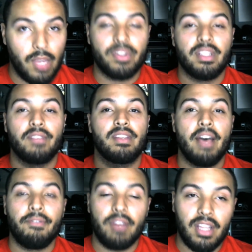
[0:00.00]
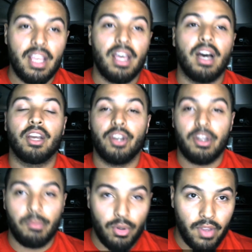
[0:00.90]
It was definitely a good
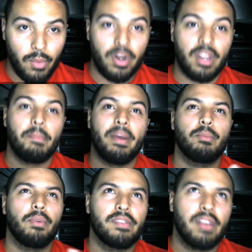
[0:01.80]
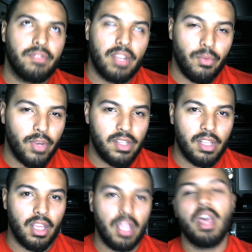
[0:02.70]
movie. One of the better movies I've seen
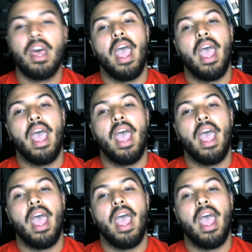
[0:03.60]
recently.